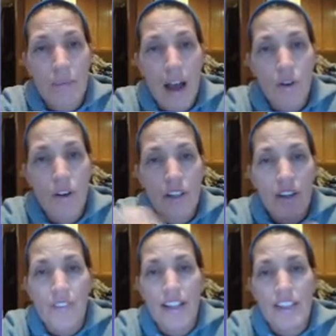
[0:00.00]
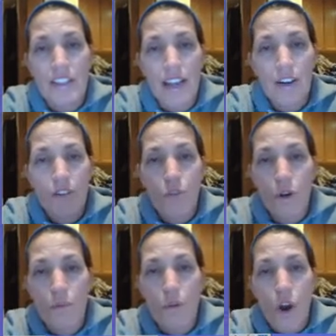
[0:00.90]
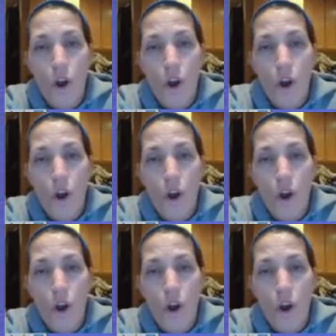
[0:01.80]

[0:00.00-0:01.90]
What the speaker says: power in standard form,